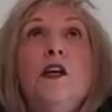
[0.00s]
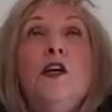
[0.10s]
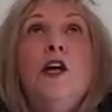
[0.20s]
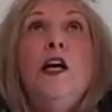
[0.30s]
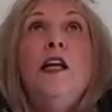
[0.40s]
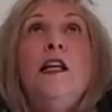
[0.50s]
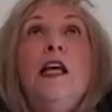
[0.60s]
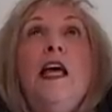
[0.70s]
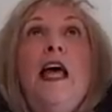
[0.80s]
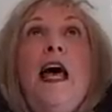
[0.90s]
Good.
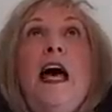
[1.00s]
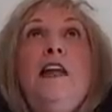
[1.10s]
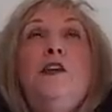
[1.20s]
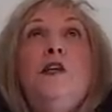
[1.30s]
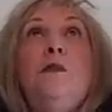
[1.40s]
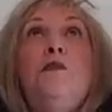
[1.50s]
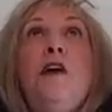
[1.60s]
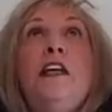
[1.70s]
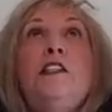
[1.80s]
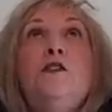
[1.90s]
And you're going to
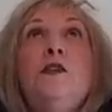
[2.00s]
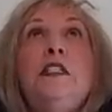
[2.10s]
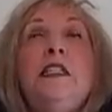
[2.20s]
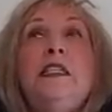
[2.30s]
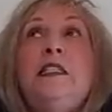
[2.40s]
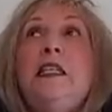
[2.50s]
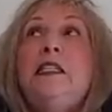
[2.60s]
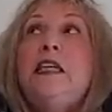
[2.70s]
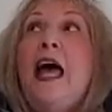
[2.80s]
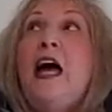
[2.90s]
press the
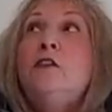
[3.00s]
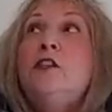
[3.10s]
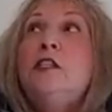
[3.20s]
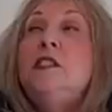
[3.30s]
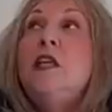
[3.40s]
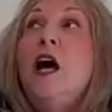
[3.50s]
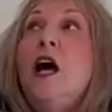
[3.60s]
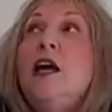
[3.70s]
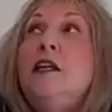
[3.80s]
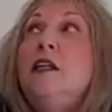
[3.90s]
resistance out to the
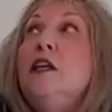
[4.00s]
side.